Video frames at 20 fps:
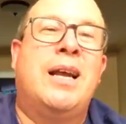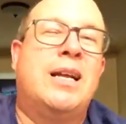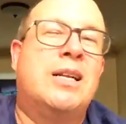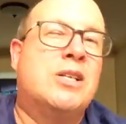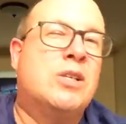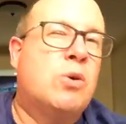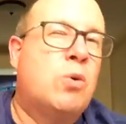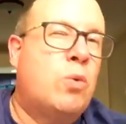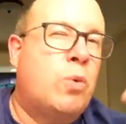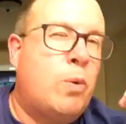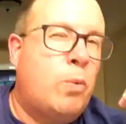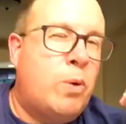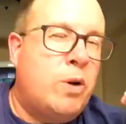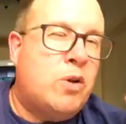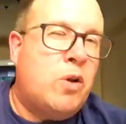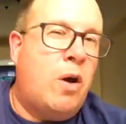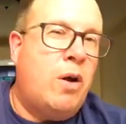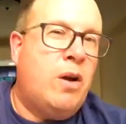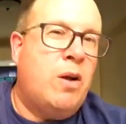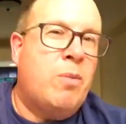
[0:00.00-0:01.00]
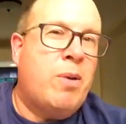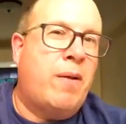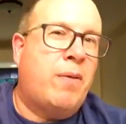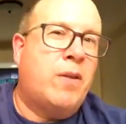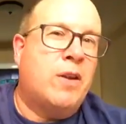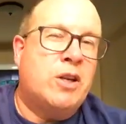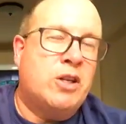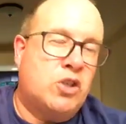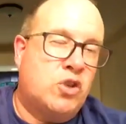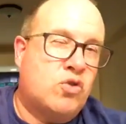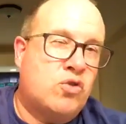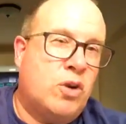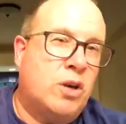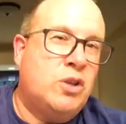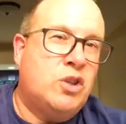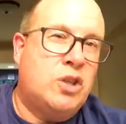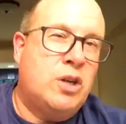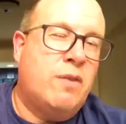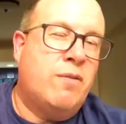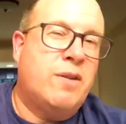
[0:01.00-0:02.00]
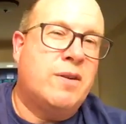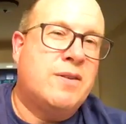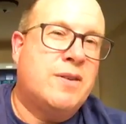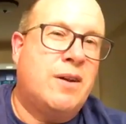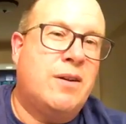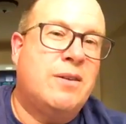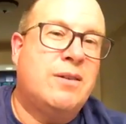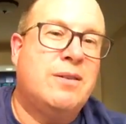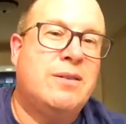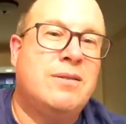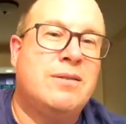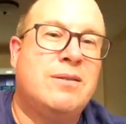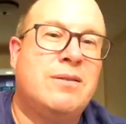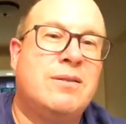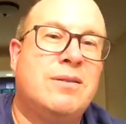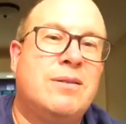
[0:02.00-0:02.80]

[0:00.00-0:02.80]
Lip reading: So when we talk about the destruction of the tongue,